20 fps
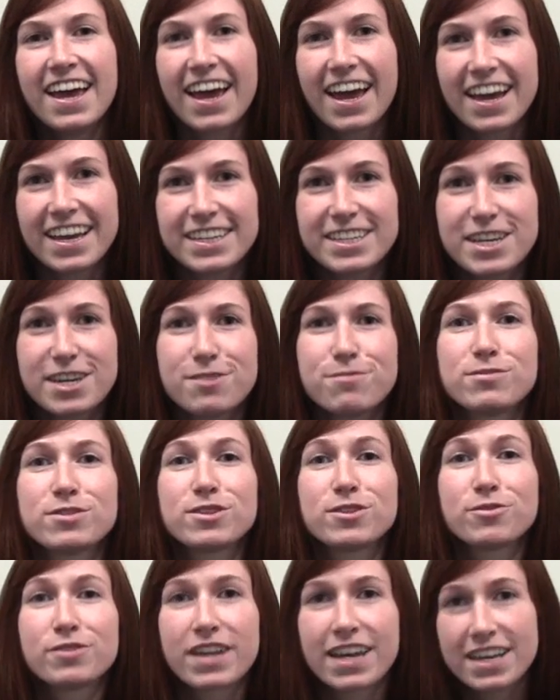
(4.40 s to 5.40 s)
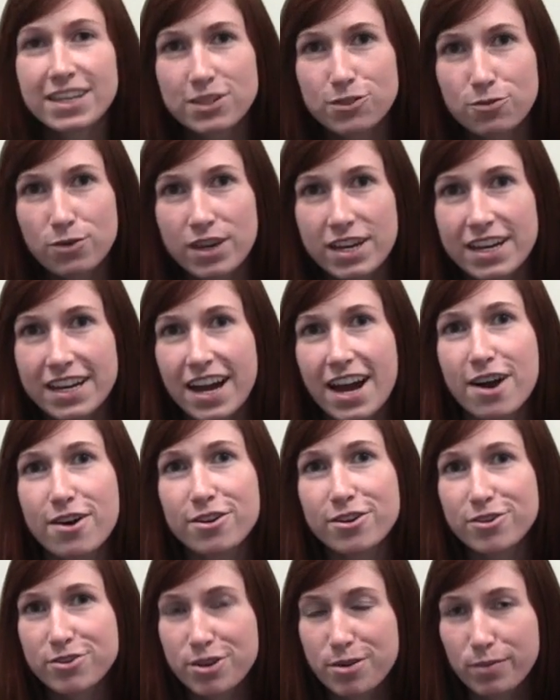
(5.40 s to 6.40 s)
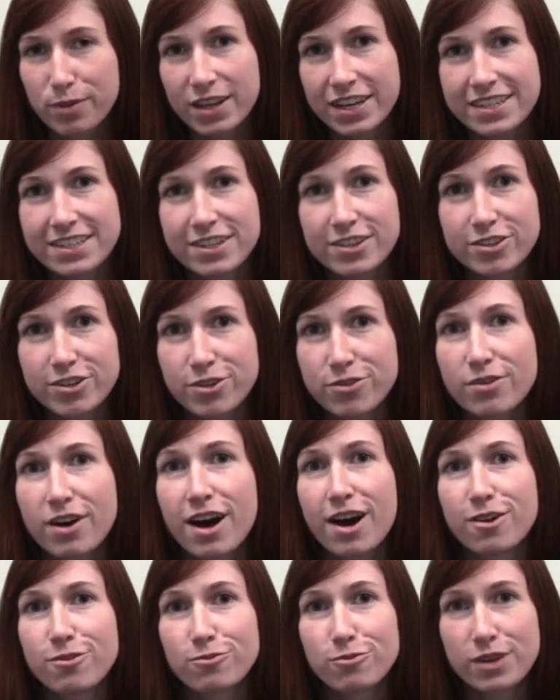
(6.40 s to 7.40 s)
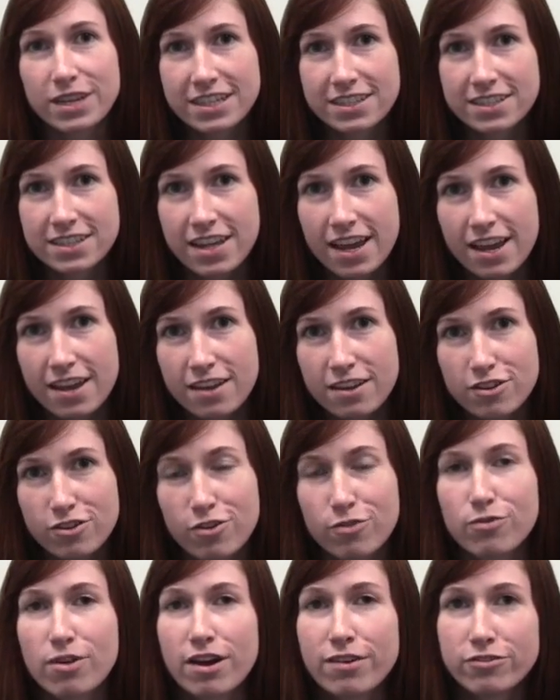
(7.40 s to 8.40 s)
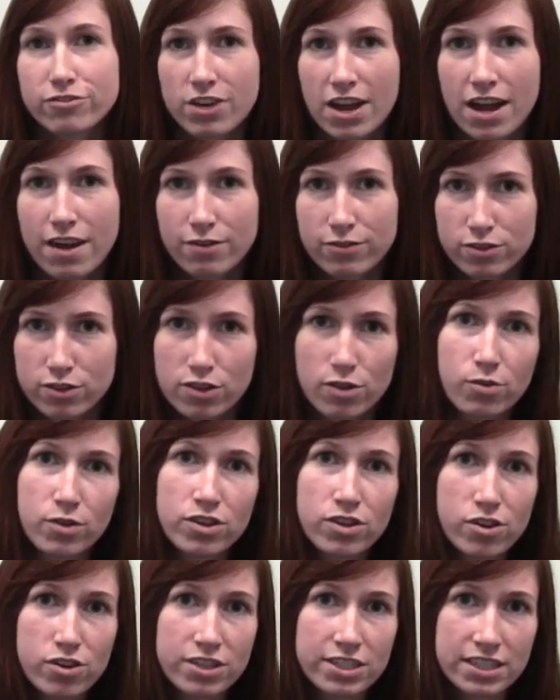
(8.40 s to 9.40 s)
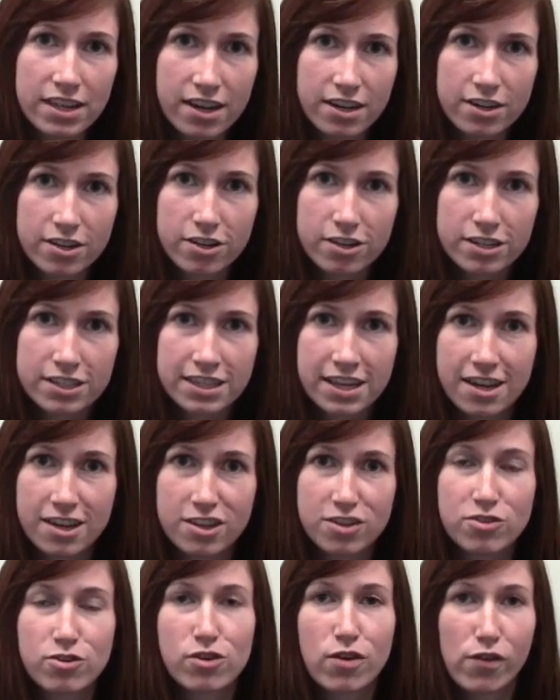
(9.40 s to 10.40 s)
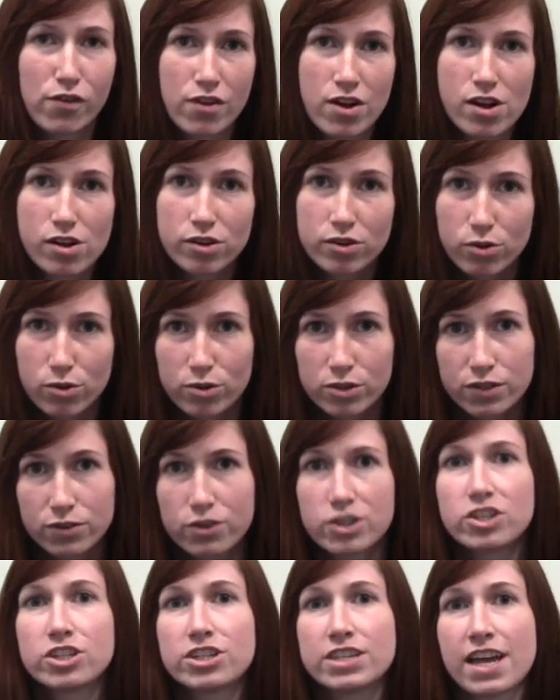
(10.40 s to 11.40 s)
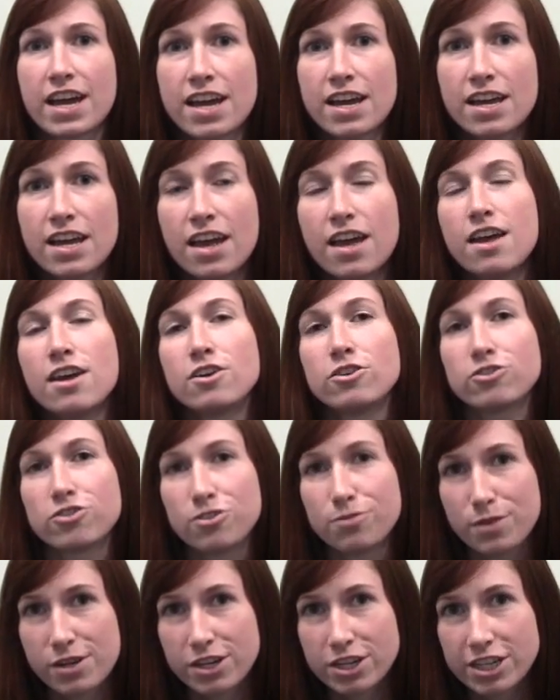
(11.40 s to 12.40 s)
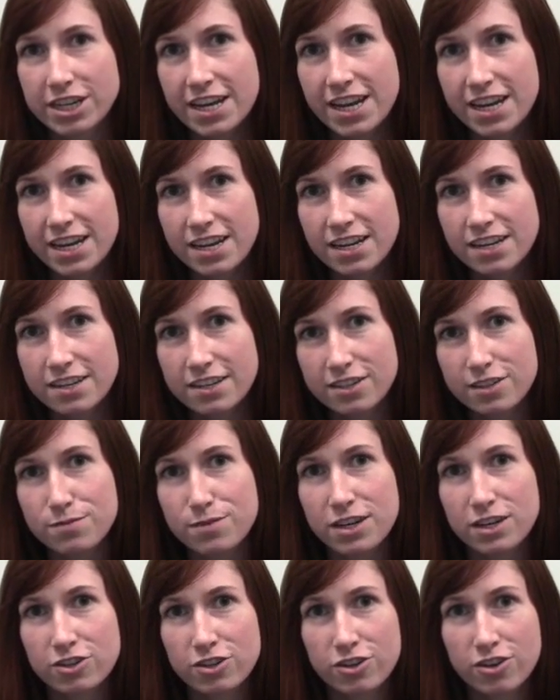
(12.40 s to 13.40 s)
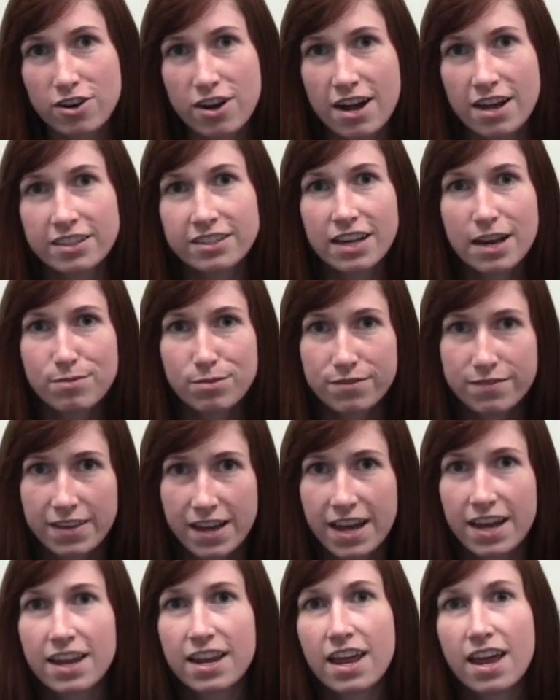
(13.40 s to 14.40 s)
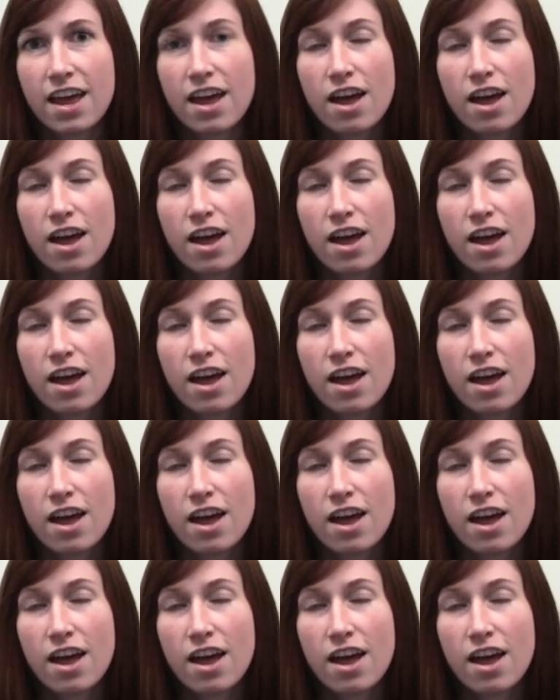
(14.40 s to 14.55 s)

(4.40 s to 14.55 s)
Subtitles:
Hey team, so next week our unit plans are due on Wednesday. Your rough draft, so with your standards and your overall goals for each day, should be created, so make sure you're on top of that.